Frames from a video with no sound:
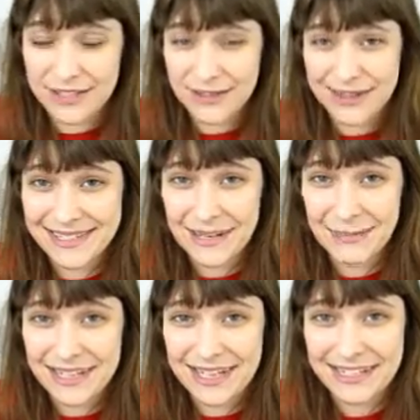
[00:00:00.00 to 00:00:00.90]
So going to
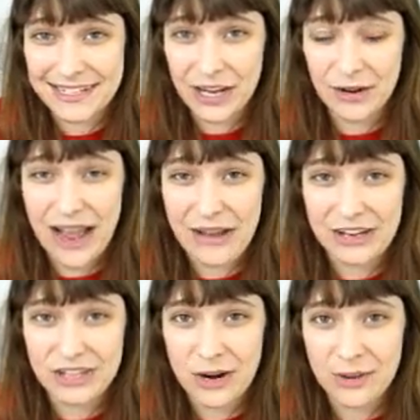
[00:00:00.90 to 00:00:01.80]
be sticking around
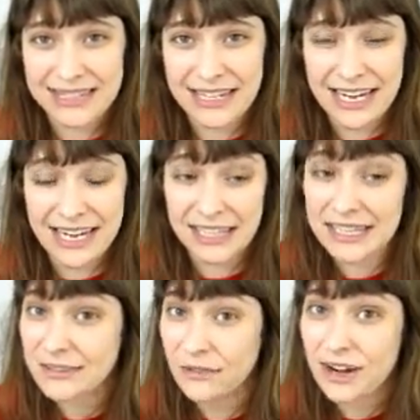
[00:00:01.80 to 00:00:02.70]
in Genoa City, at
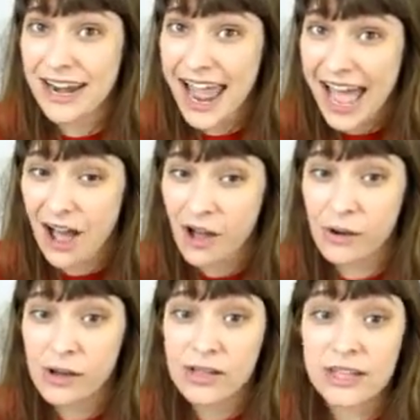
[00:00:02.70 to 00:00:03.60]
least for
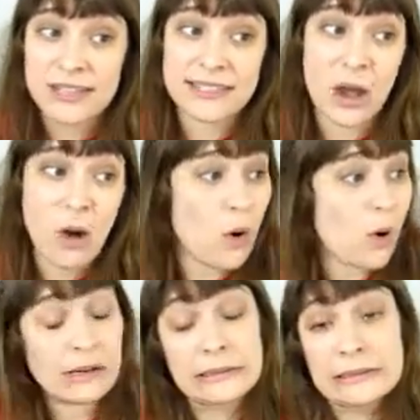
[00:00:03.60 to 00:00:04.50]
now.
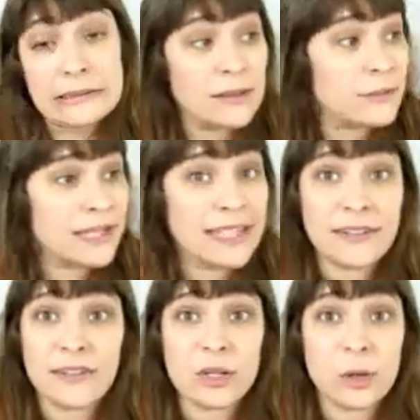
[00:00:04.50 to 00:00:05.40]
So Billy
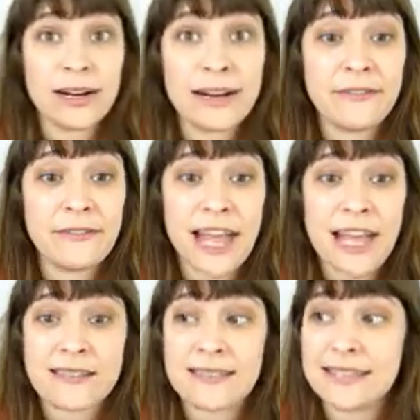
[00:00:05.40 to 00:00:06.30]
and Victoria
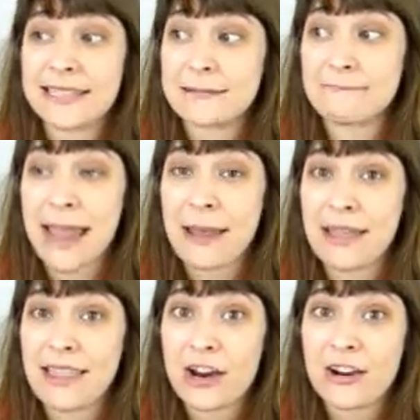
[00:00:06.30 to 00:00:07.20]
fans,
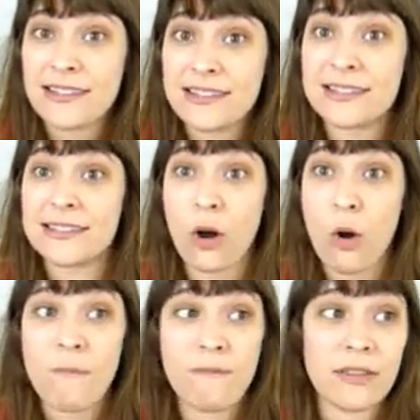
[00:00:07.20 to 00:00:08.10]
maybe there is
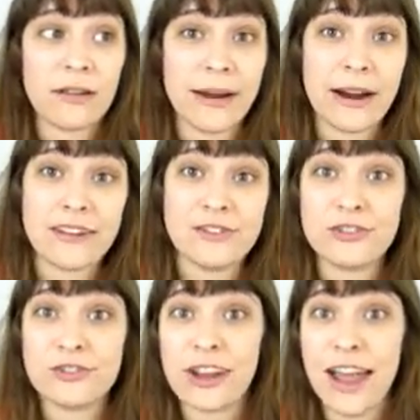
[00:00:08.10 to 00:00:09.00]
hope for their
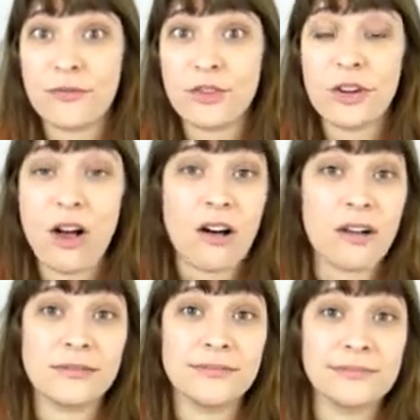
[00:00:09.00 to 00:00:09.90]
marriage after
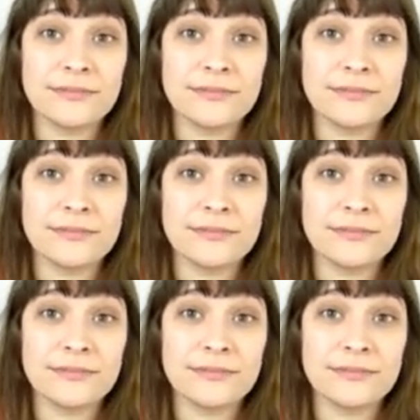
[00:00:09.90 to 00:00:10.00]
all.